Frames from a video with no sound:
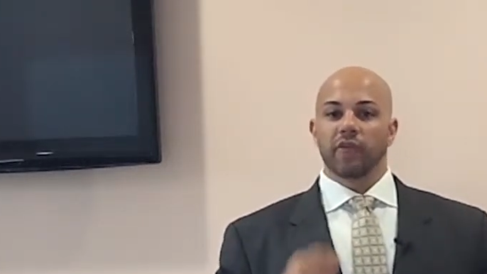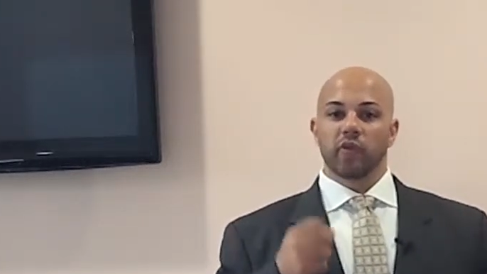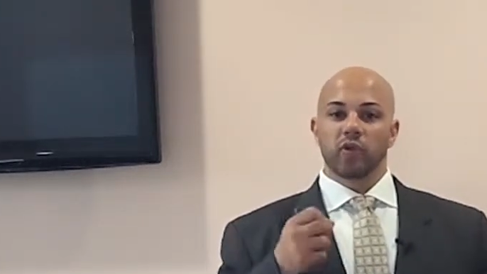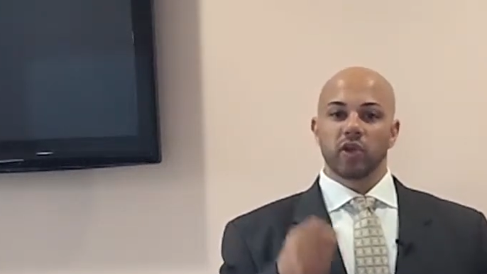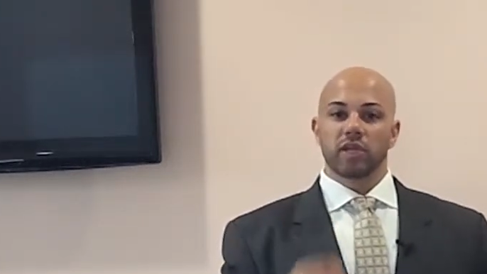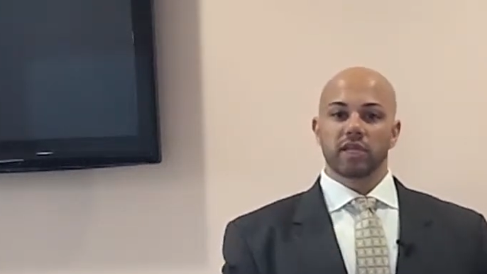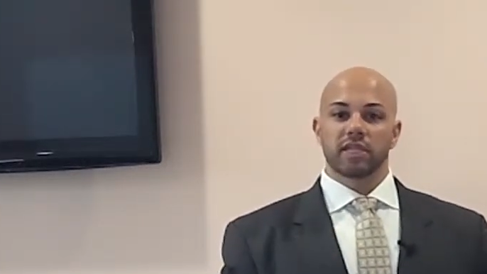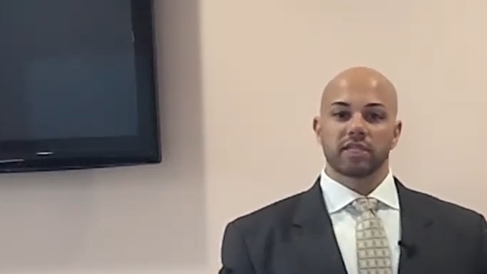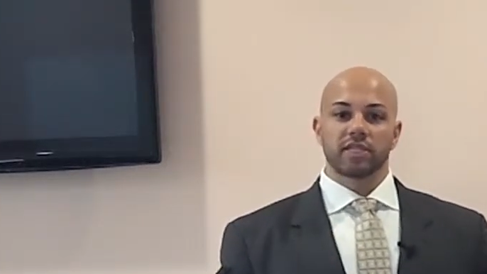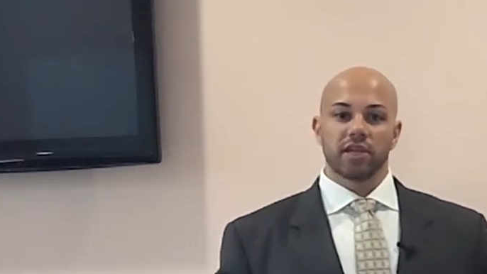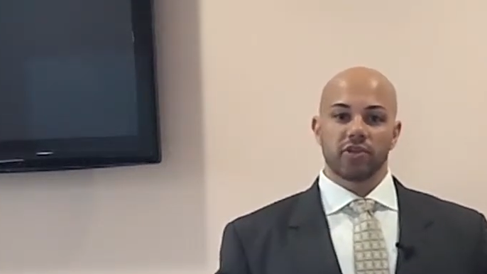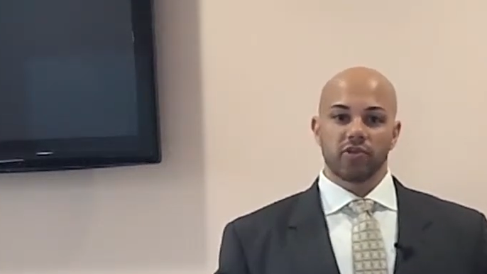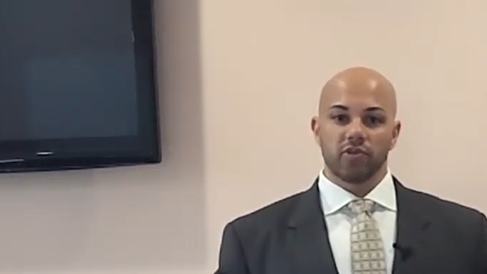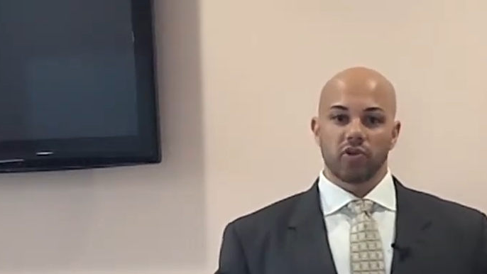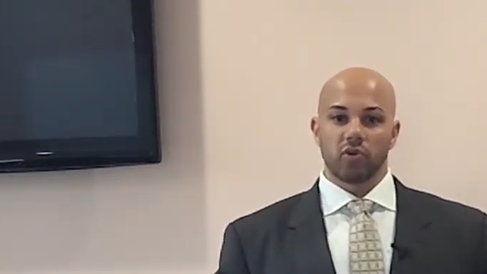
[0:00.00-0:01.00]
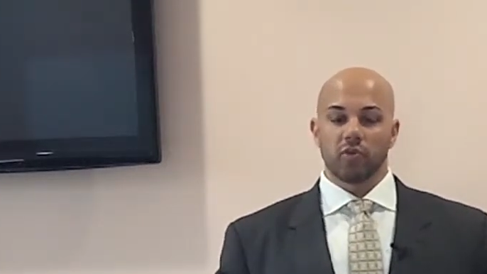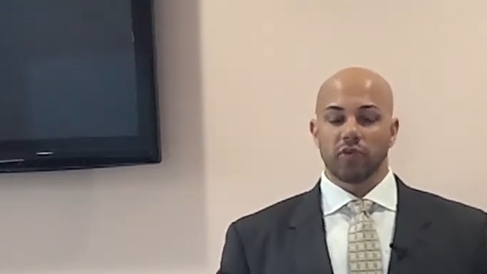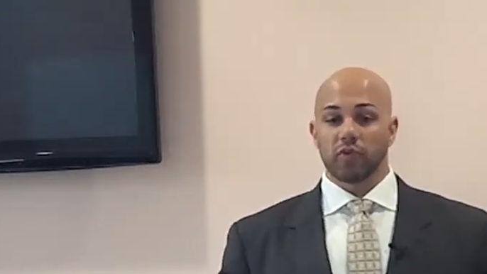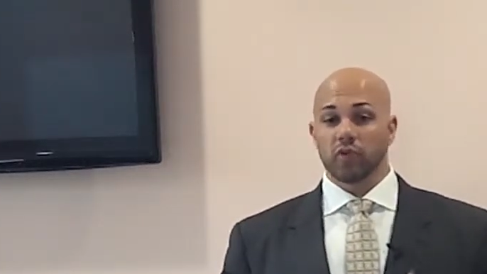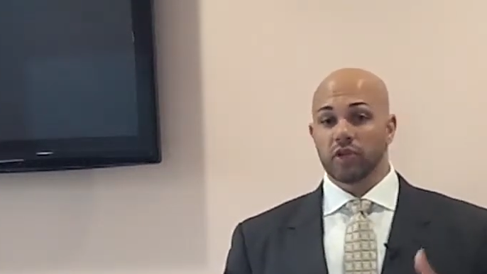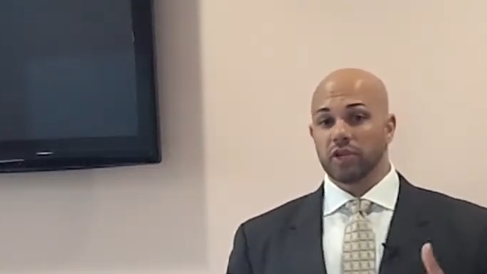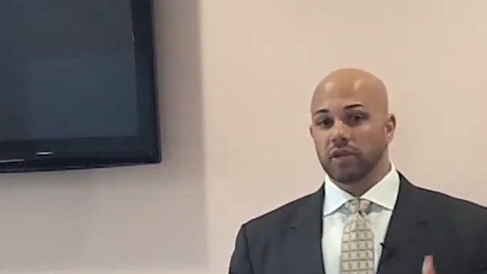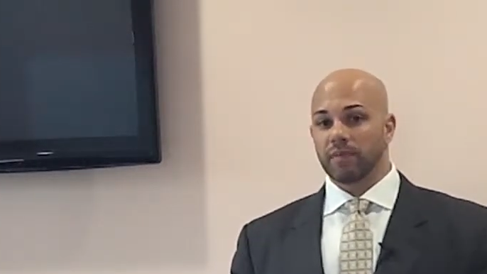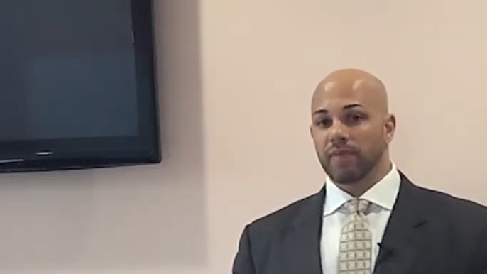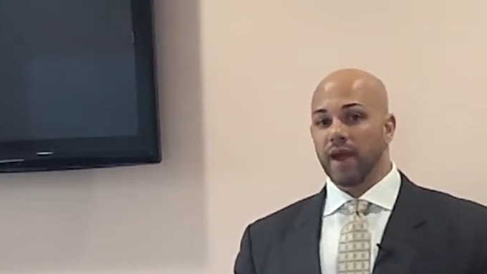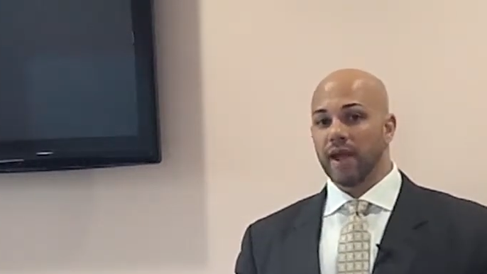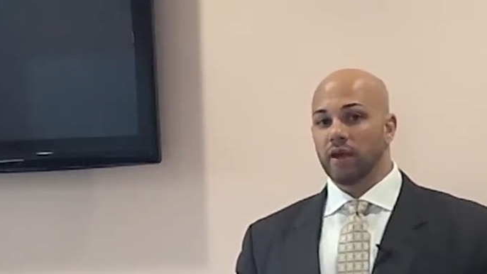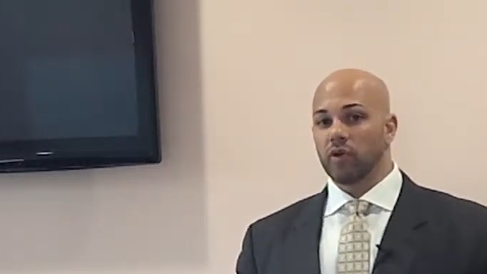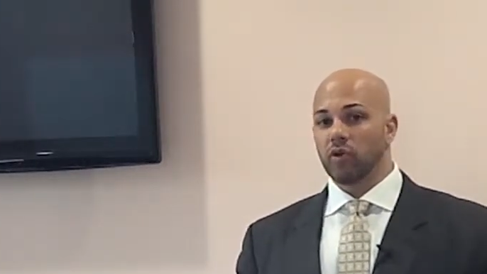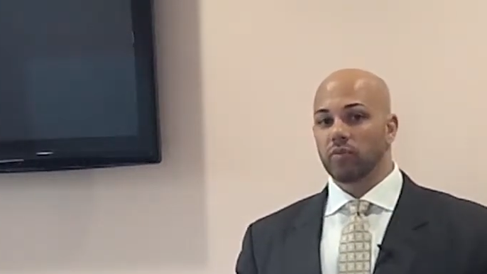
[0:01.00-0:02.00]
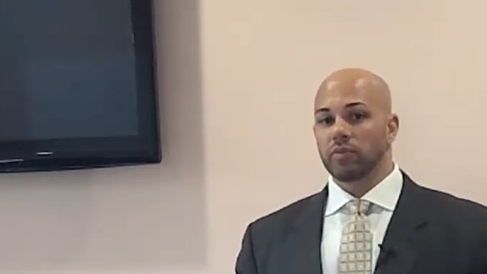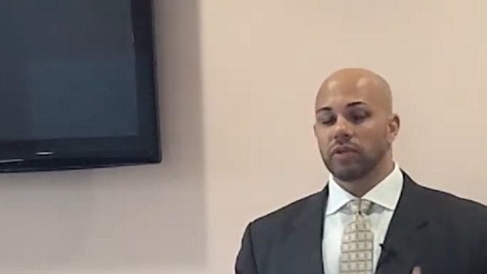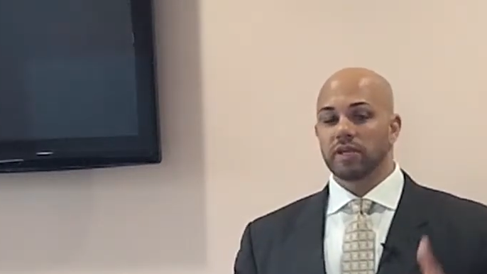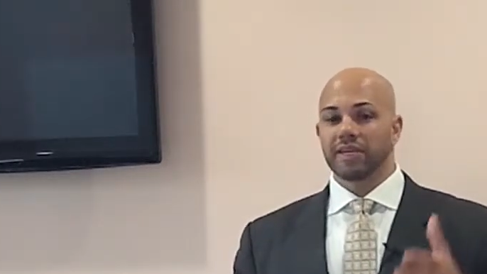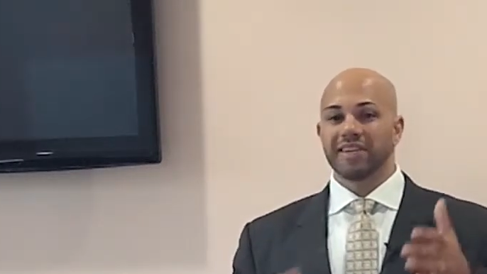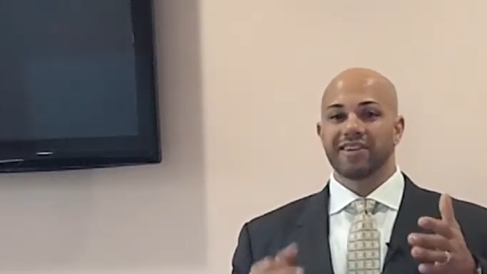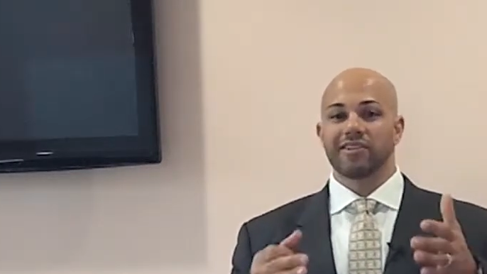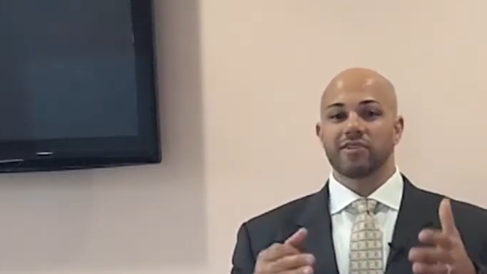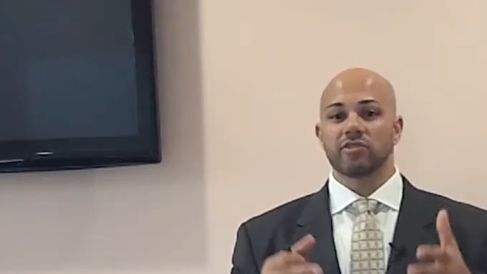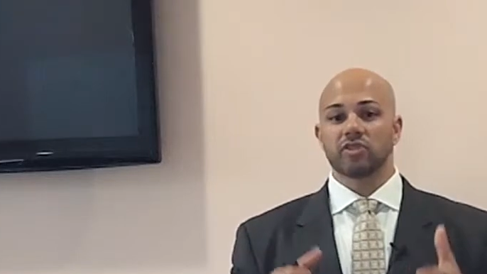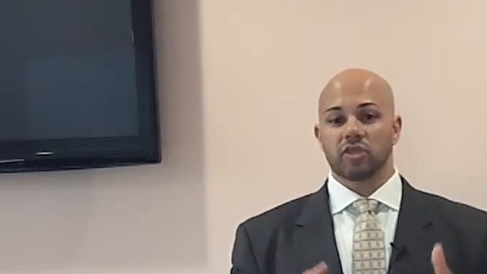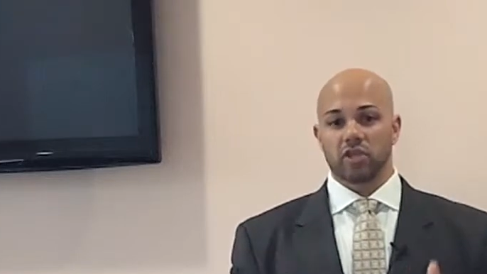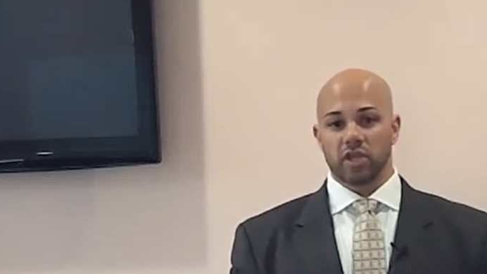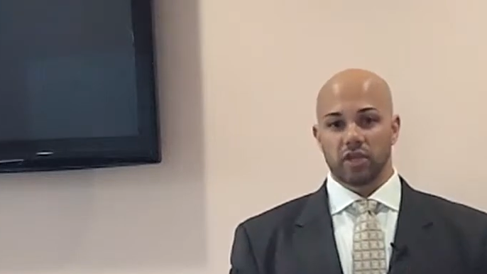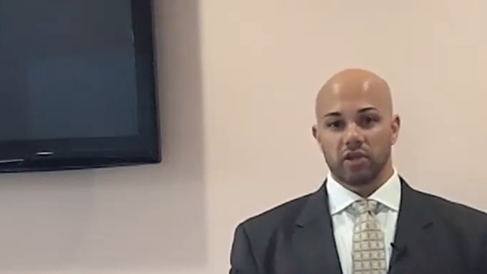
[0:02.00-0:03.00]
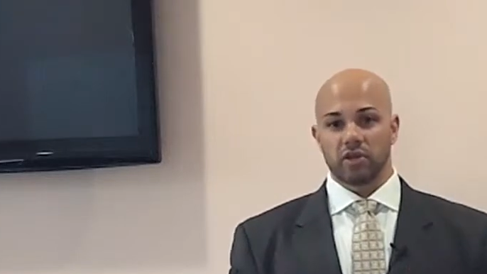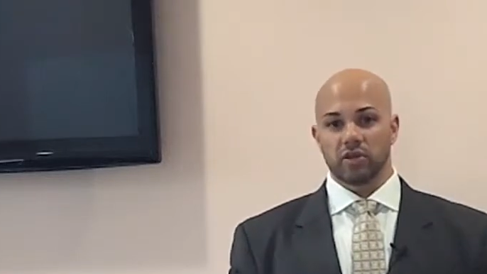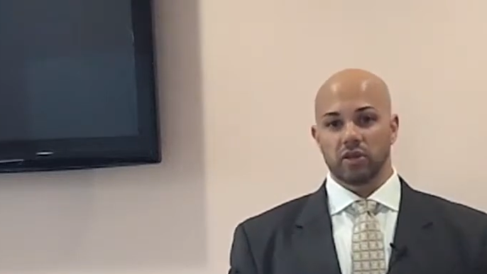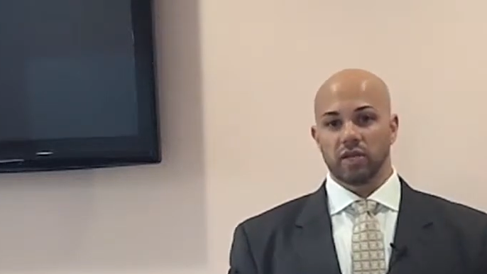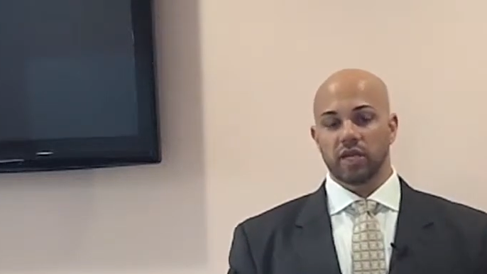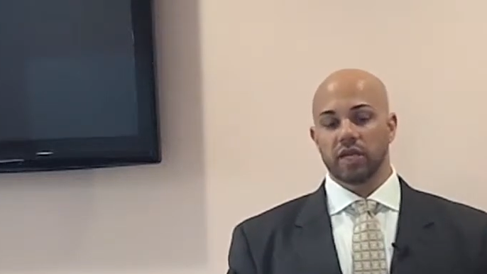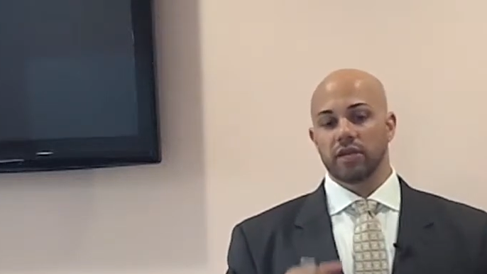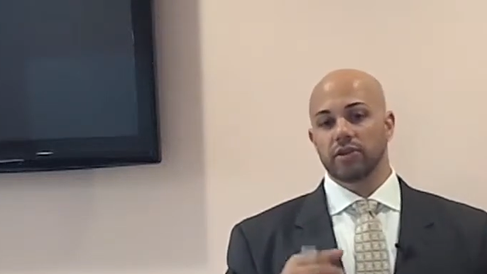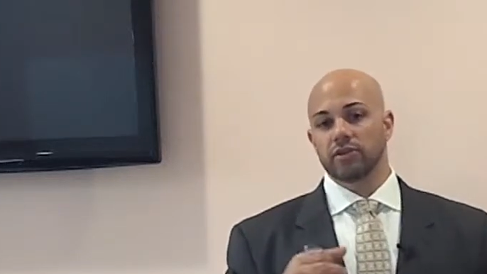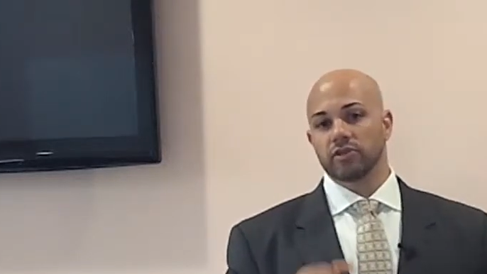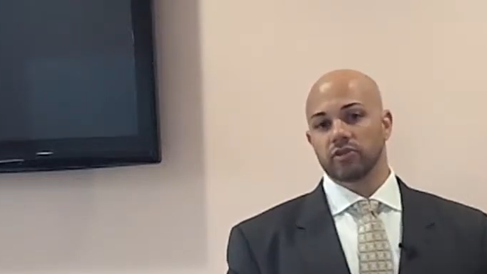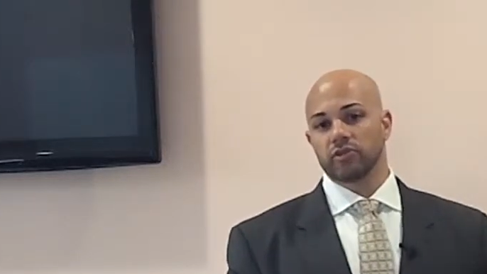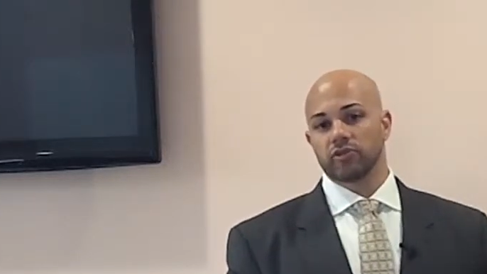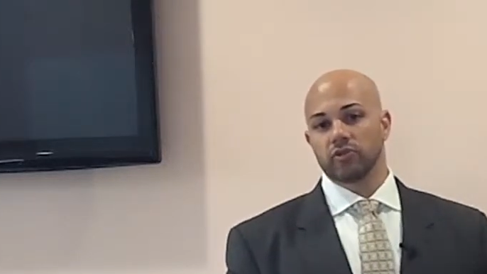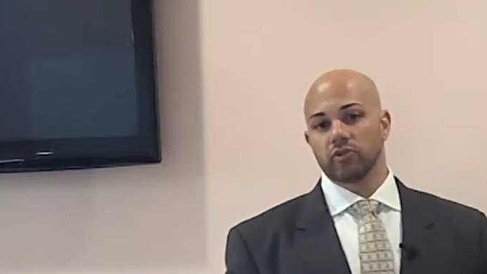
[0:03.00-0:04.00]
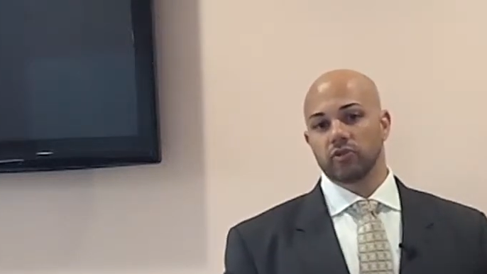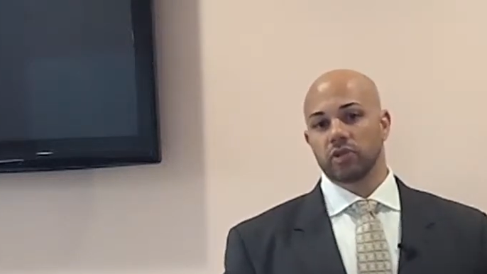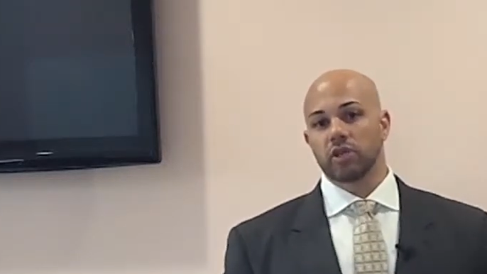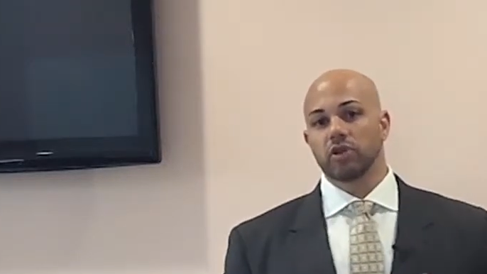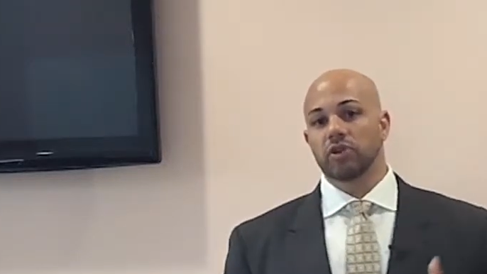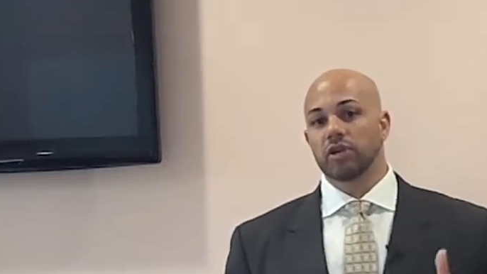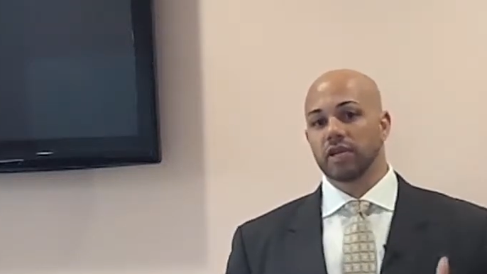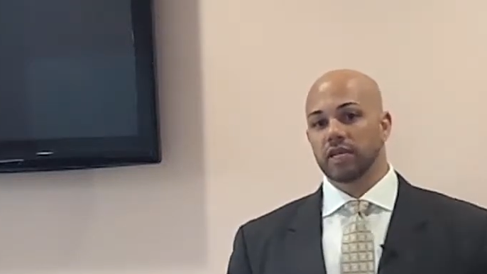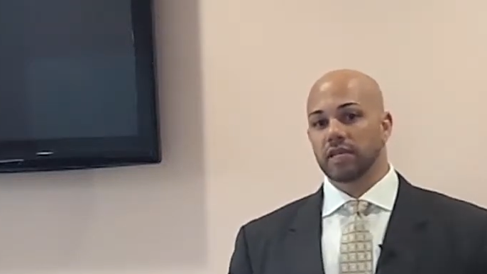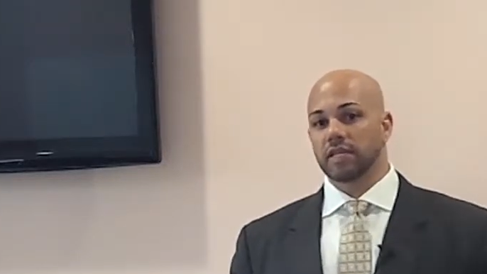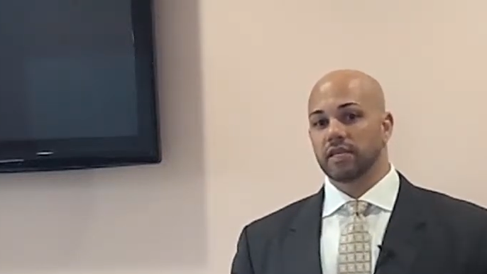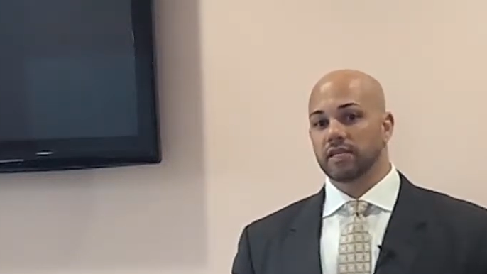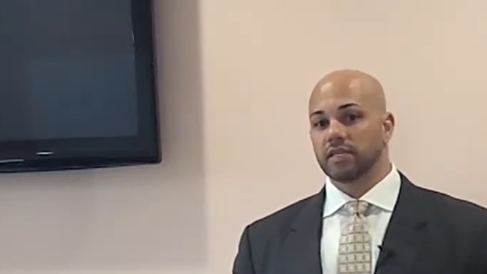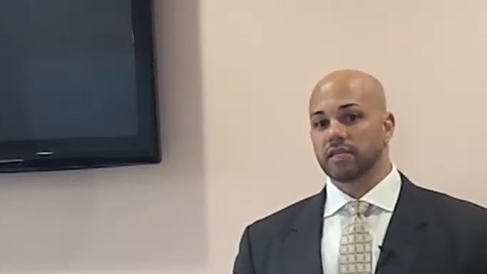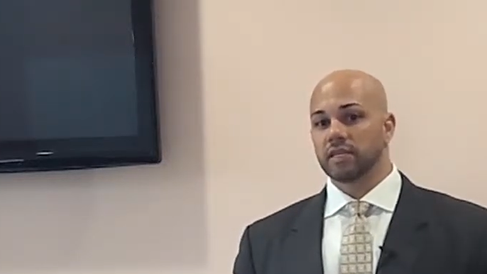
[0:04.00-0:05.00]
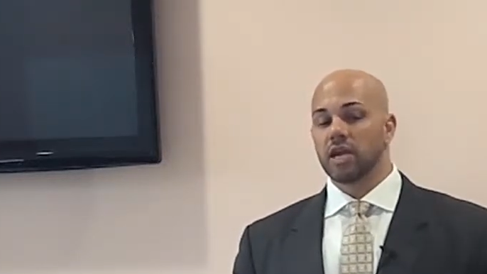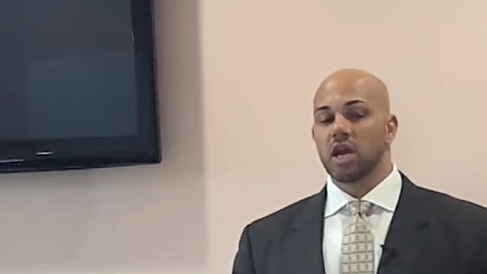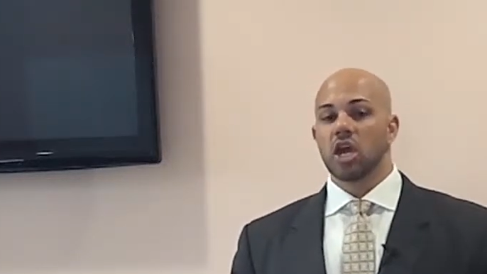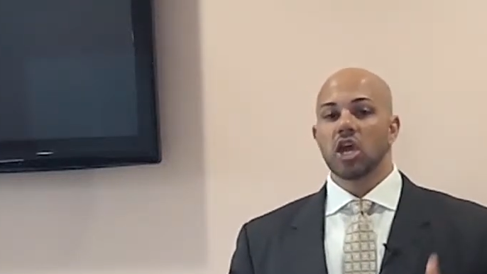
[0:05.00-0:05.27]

If you're looking to sell your home, if you're looking to buy a home, here's the deal and here's the truth and you're gonna get this.